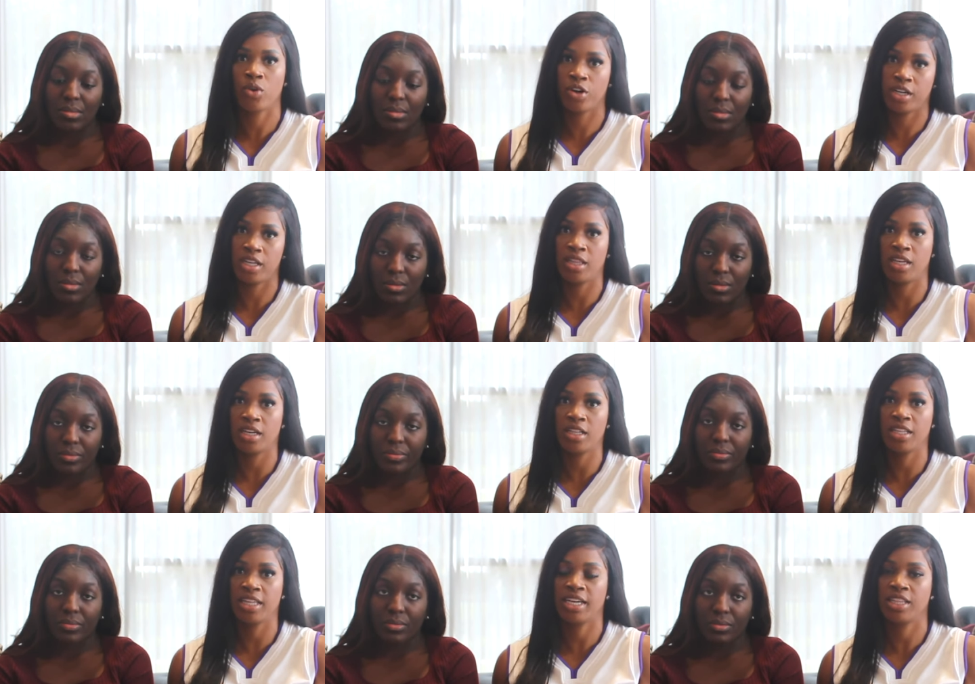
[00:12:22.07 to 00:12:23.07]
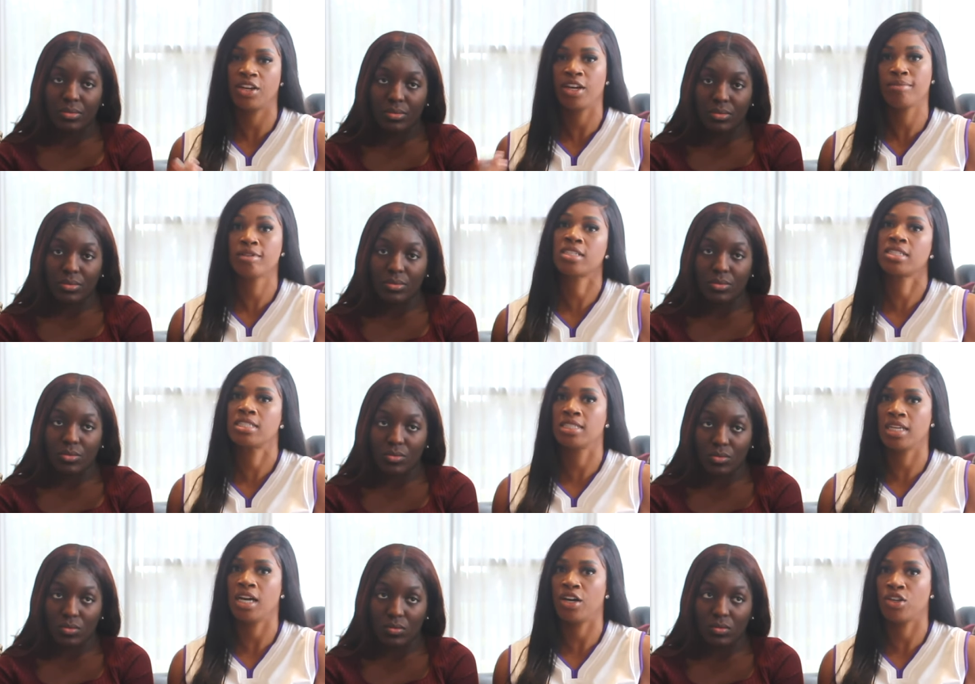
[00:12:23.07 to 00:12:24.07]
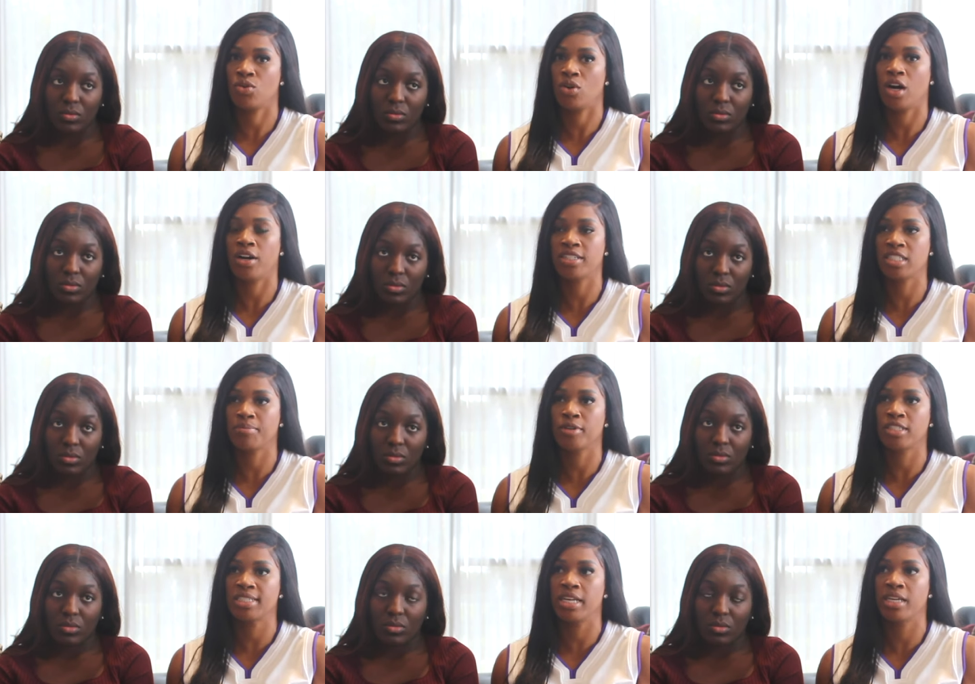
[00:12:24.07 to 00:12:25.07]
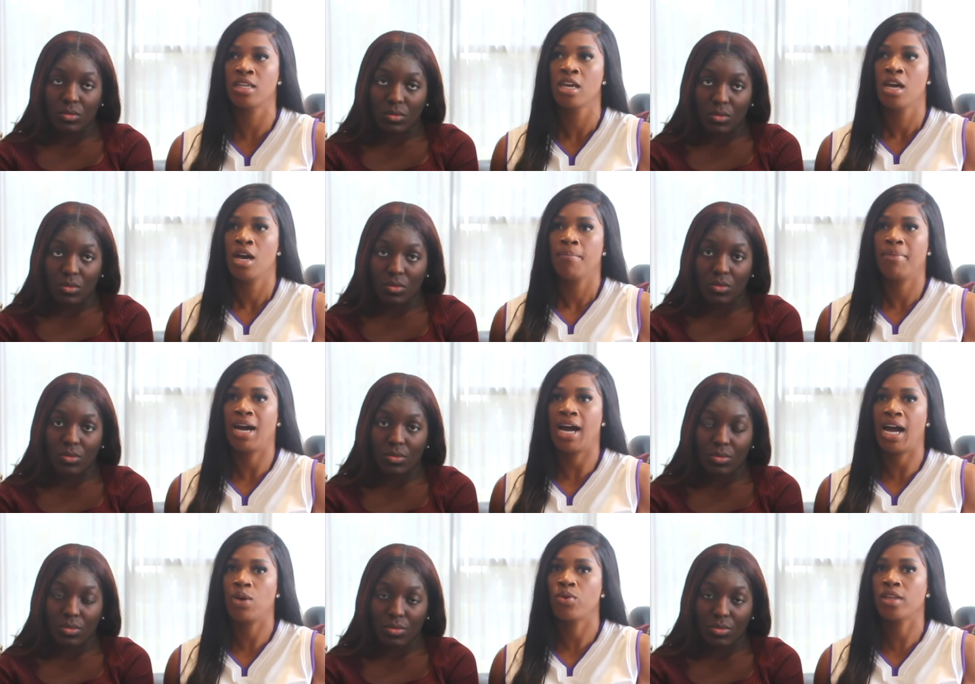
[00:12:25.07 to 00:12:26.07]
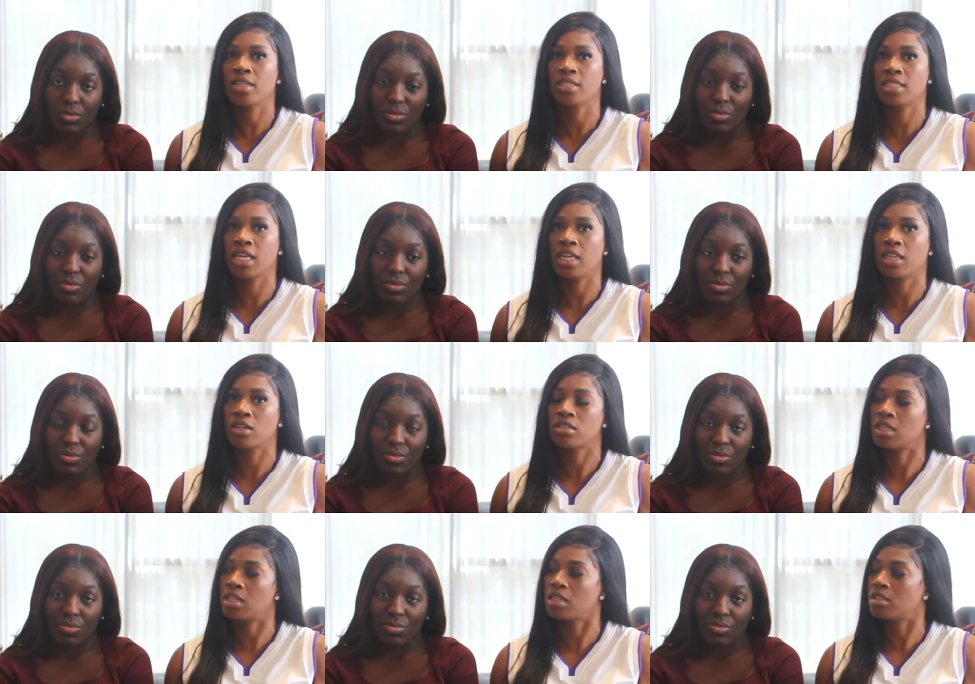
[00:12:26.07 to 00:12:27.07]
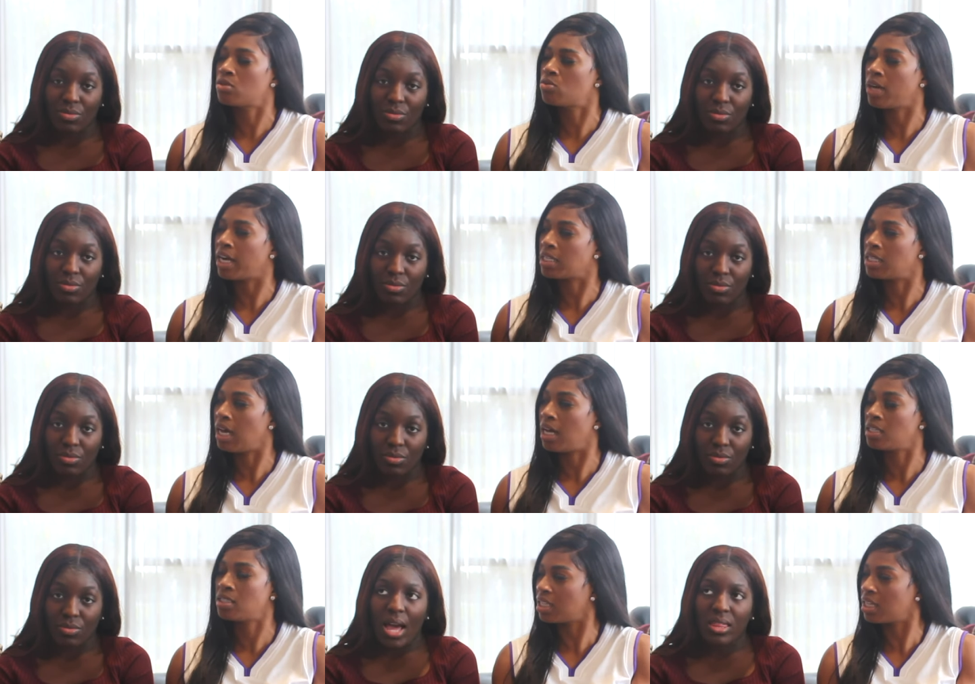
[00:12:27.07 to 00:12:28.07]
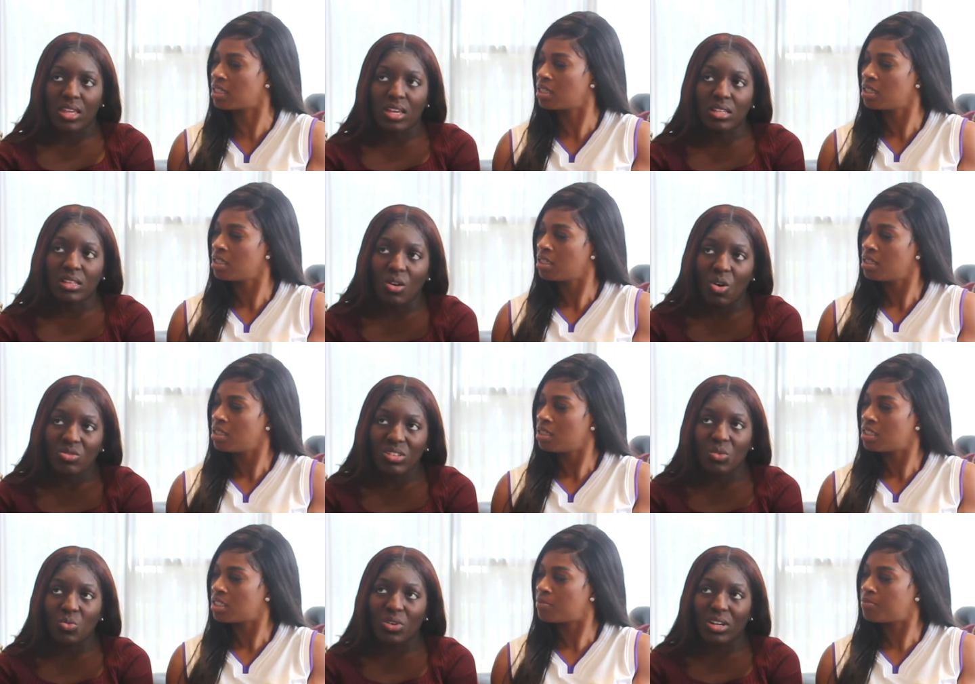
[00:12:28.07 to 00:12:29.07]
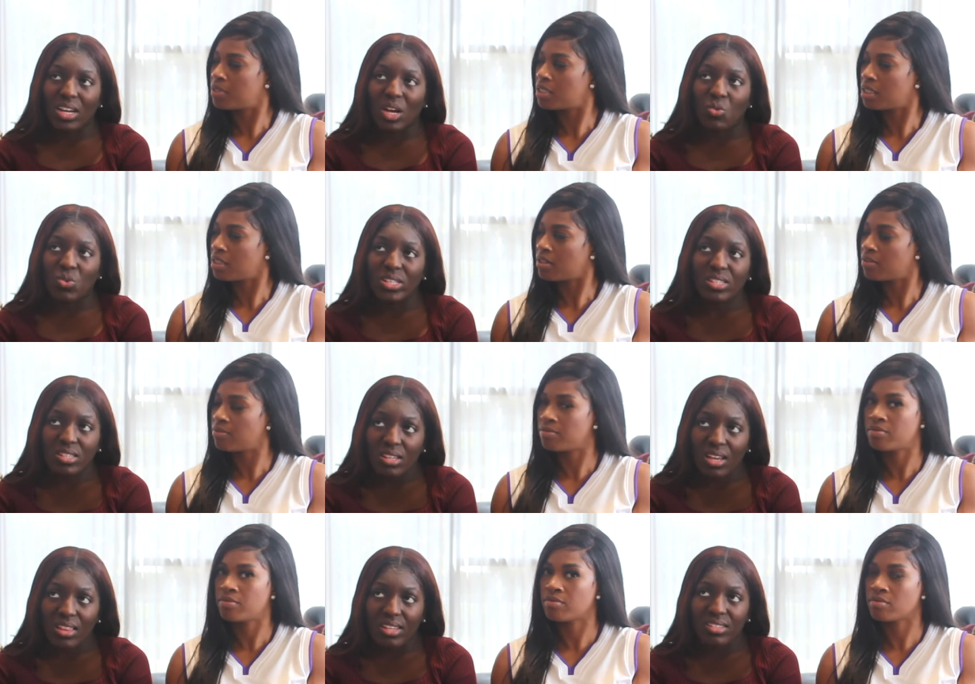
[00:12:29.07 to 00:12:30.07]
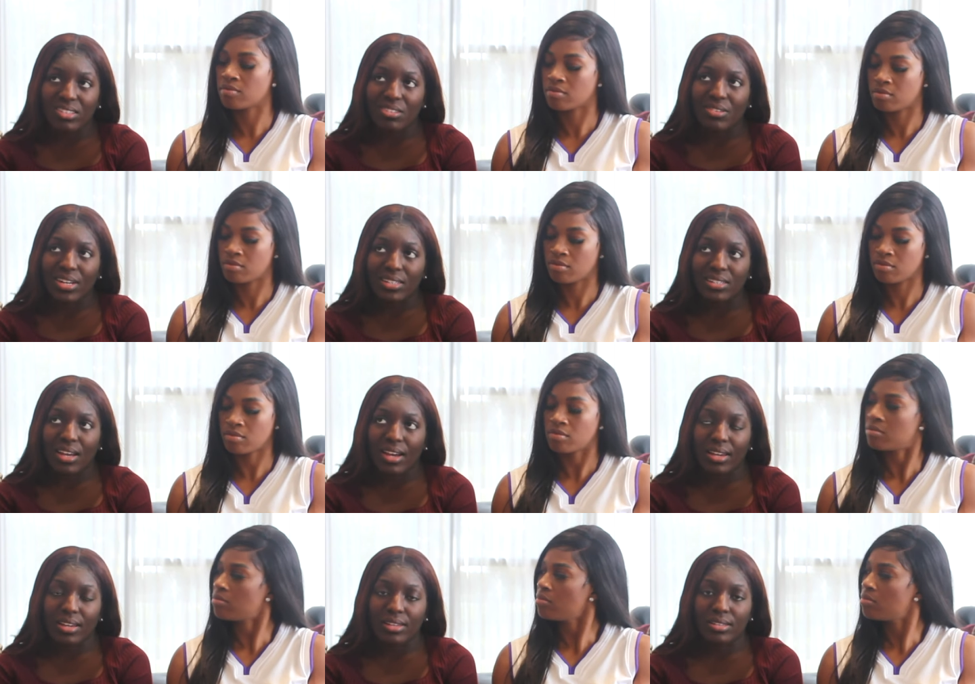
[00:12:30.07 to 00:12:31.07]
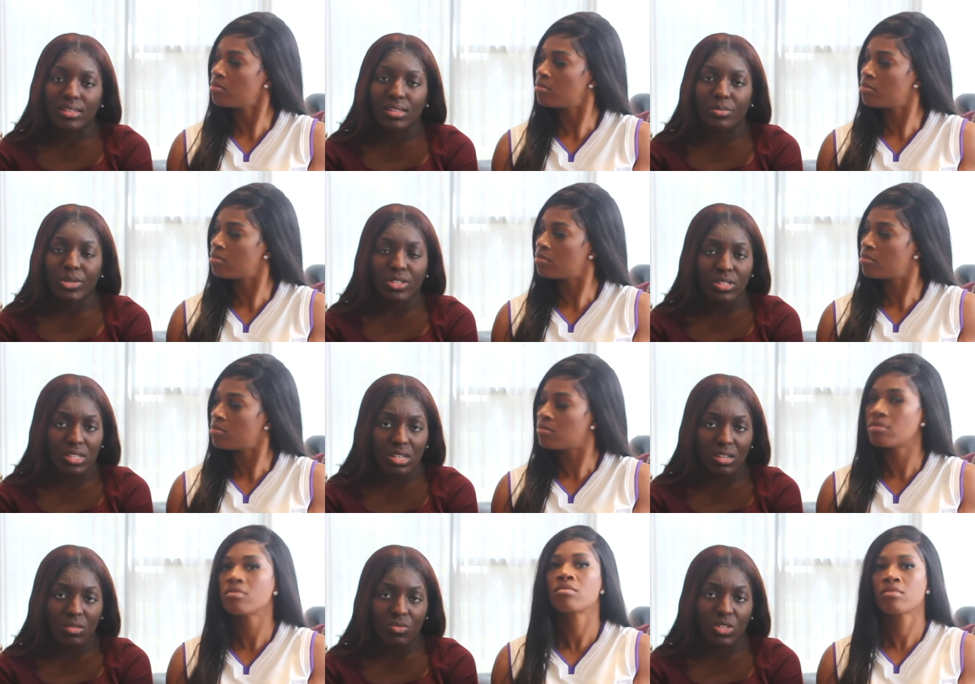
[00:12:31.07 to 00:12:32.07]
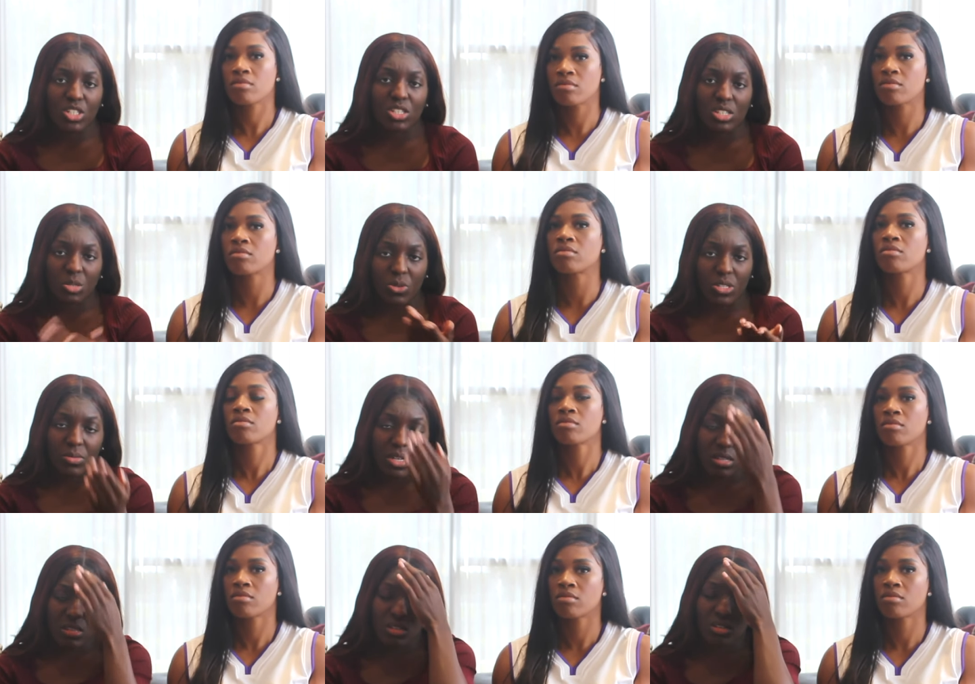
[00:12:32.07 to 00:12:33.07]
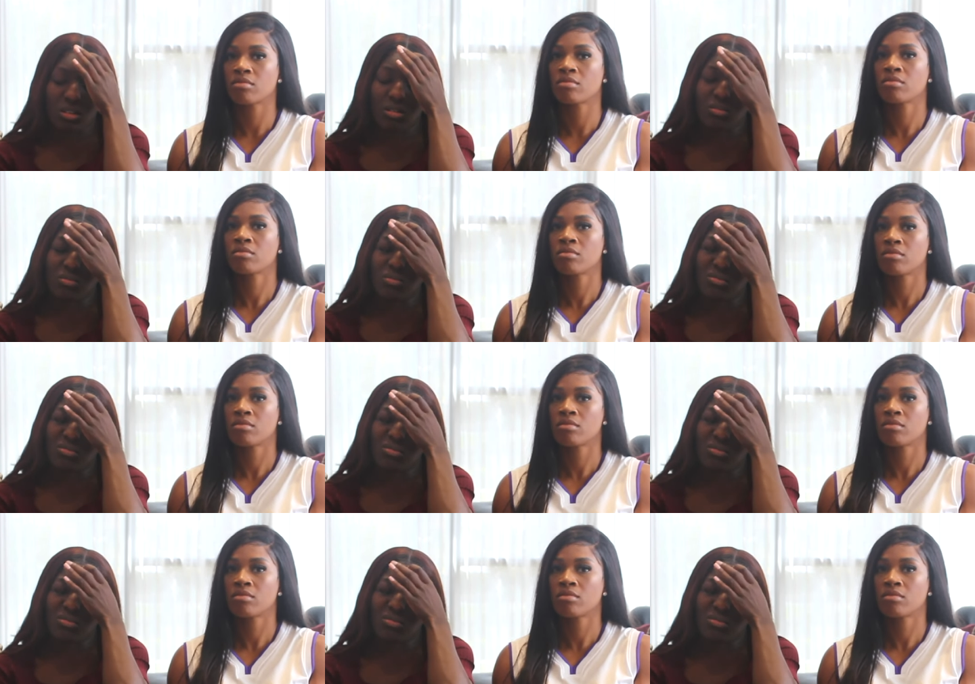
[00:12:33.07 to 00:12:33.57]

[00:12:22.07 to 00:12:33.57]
Speaker 1: work in the clinic and they're able to see how you are as a person but I wouldn't say there's any direct ties.
Speaker 2: I think the only one I would say that's a direct tie is the Mercy, which is a sports medicine um,